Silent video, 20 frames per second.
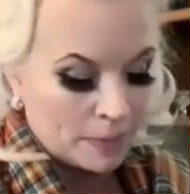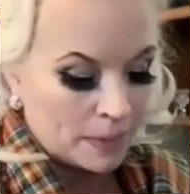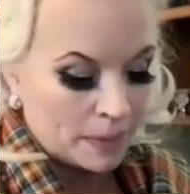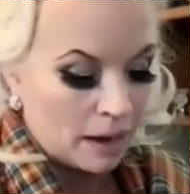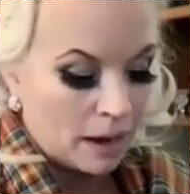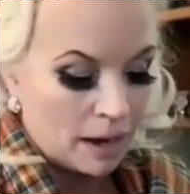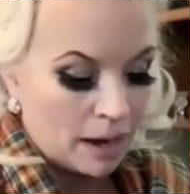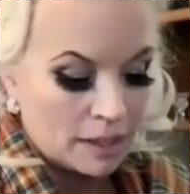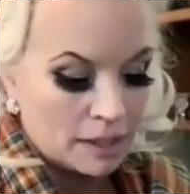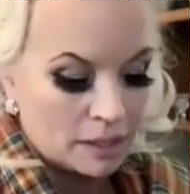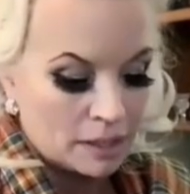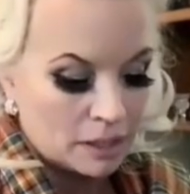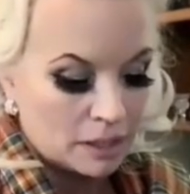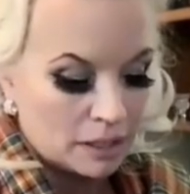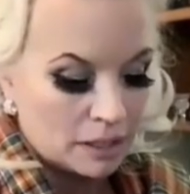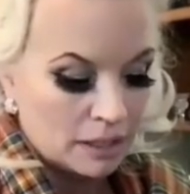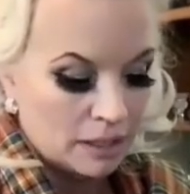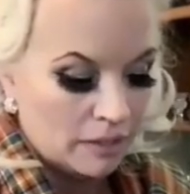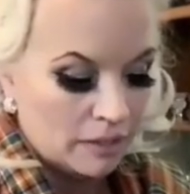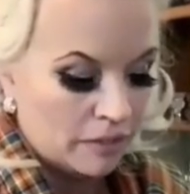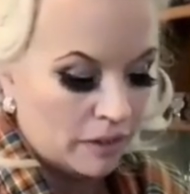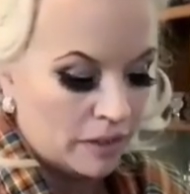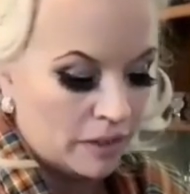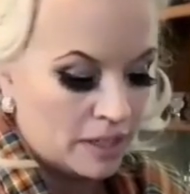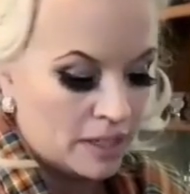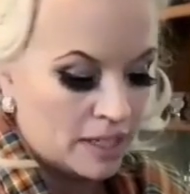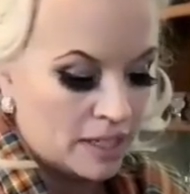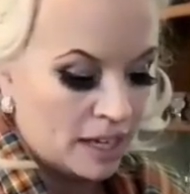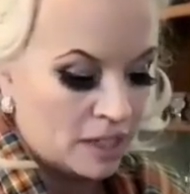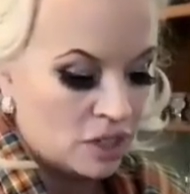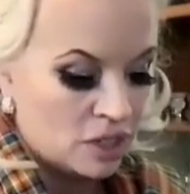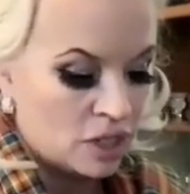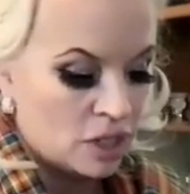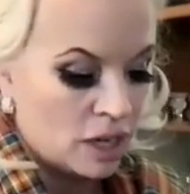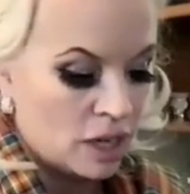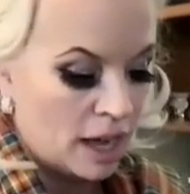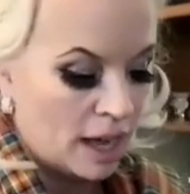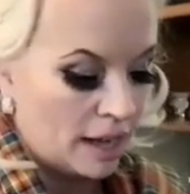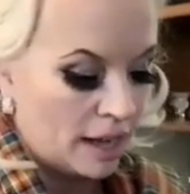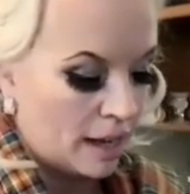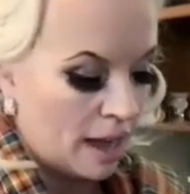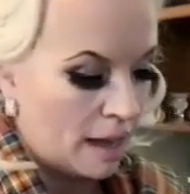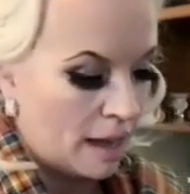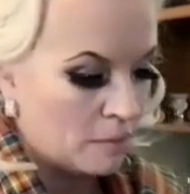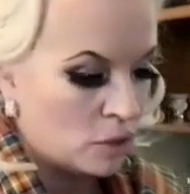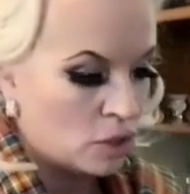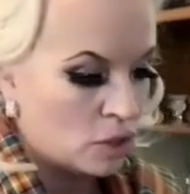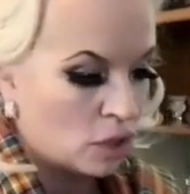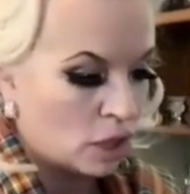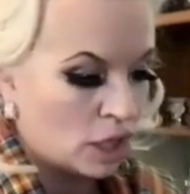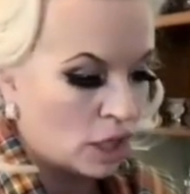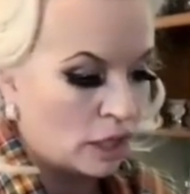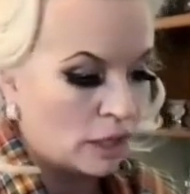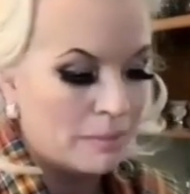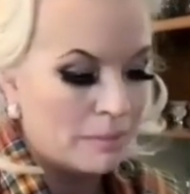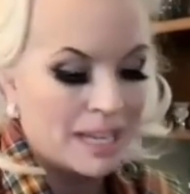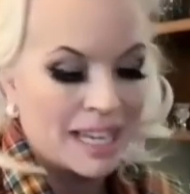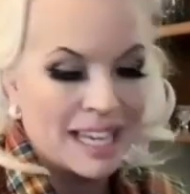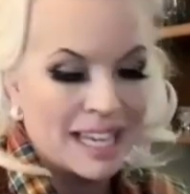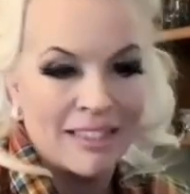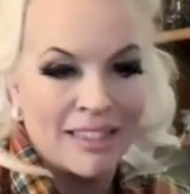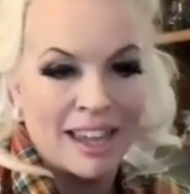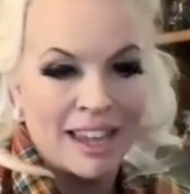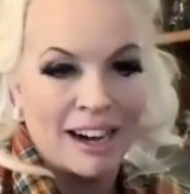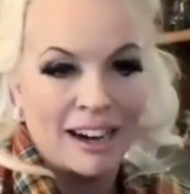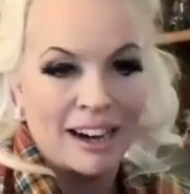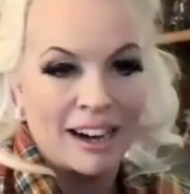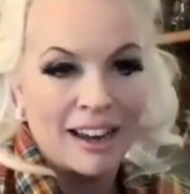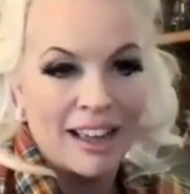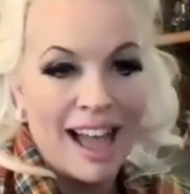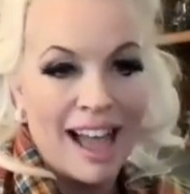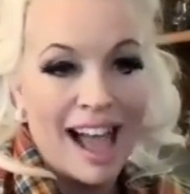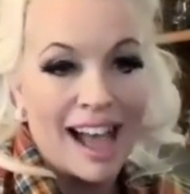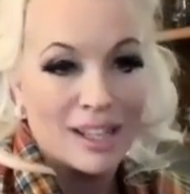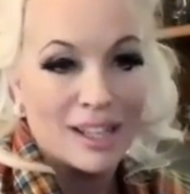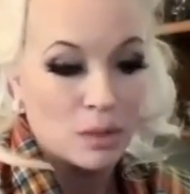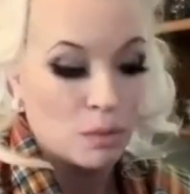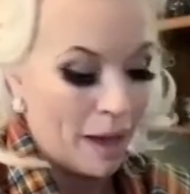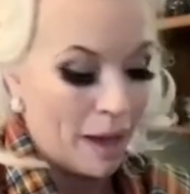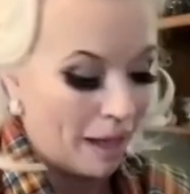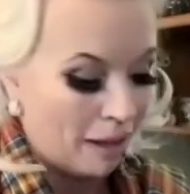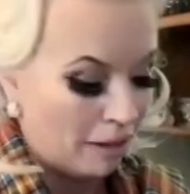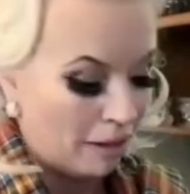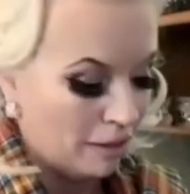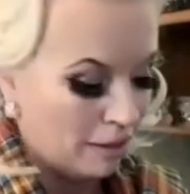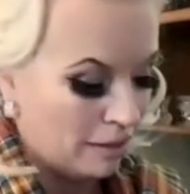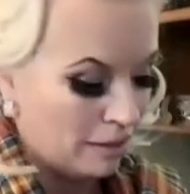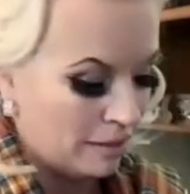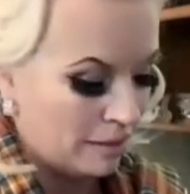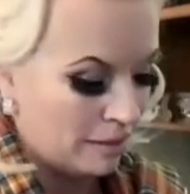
article for the Touch Knot. I'm sure you'll be in there as well.